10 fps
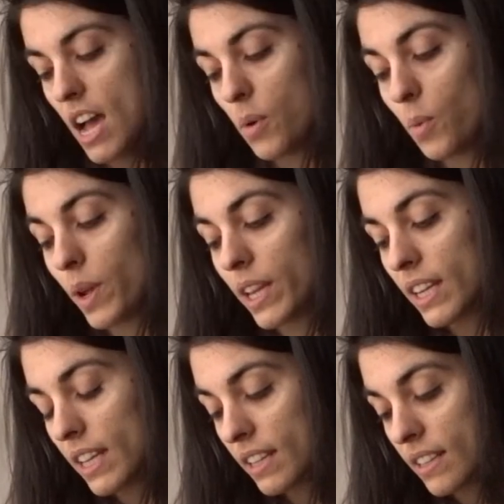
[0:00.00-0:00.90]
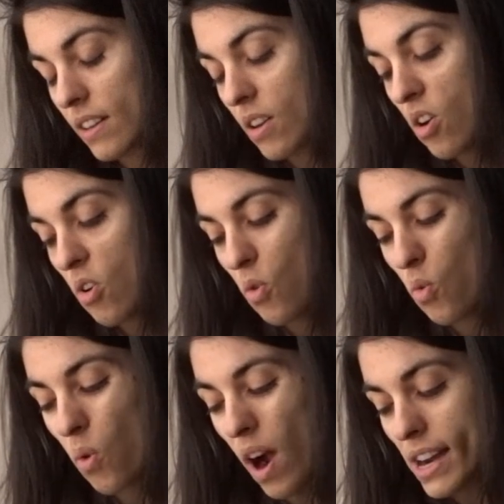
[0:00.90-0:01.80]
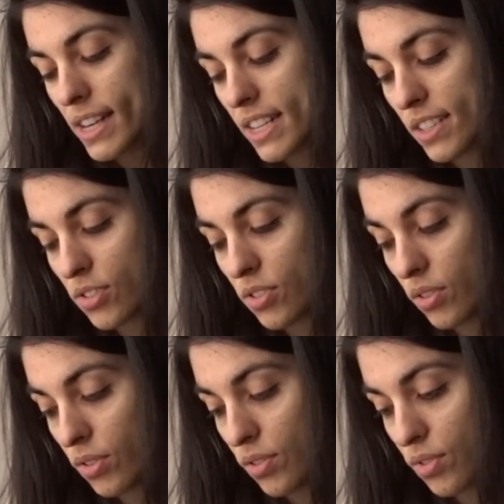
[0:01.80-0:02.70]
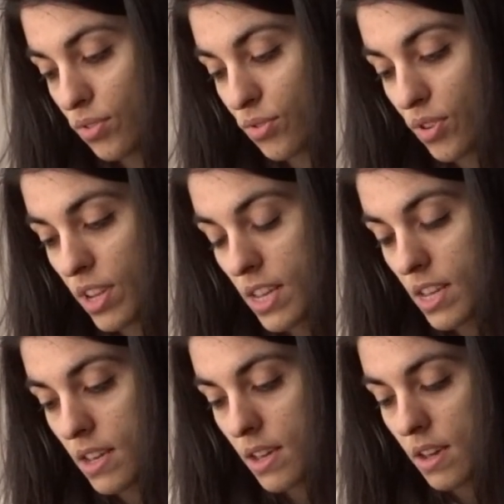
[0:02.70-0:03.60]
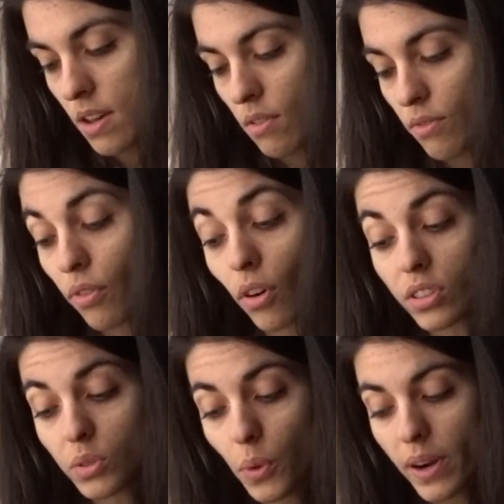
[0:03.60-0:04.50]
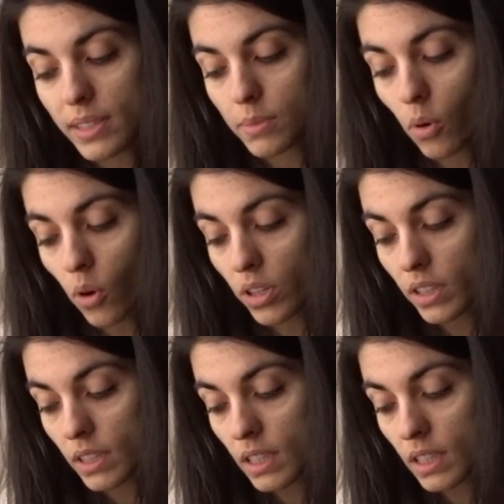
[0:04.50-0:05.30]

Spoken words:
We need 1, 2, 3, 4 squares more